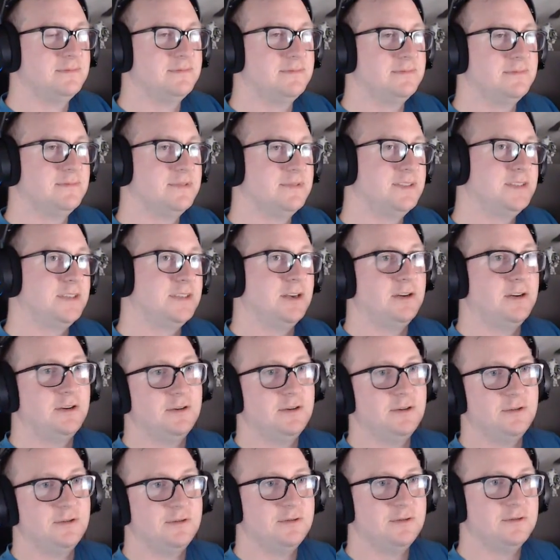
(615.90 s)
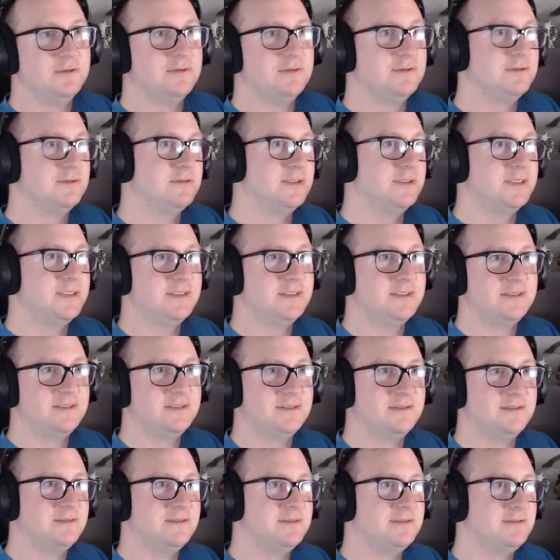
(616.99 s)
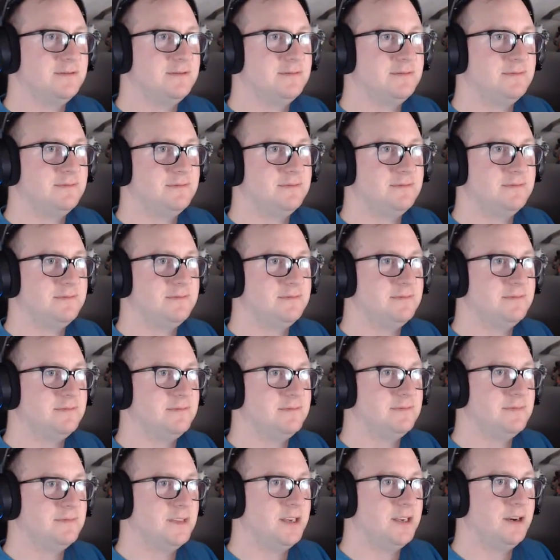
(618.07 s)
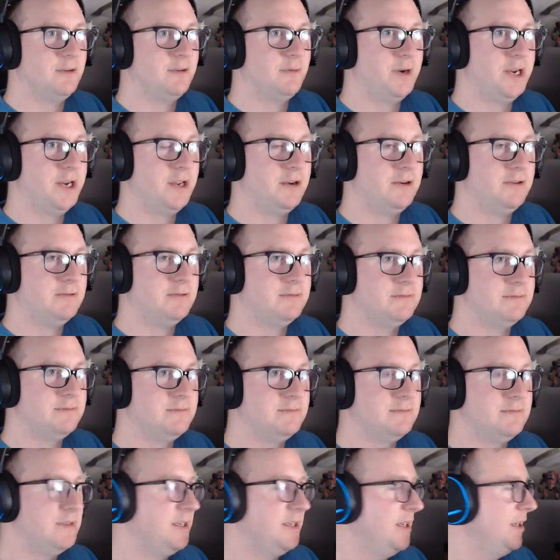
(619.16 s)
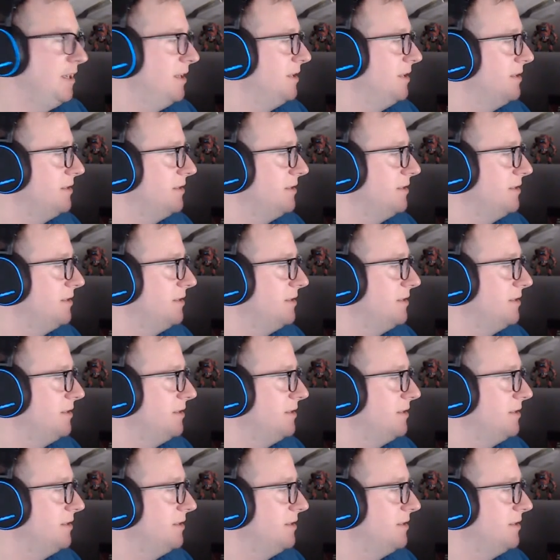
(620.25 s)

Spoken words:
So it's, there we go. And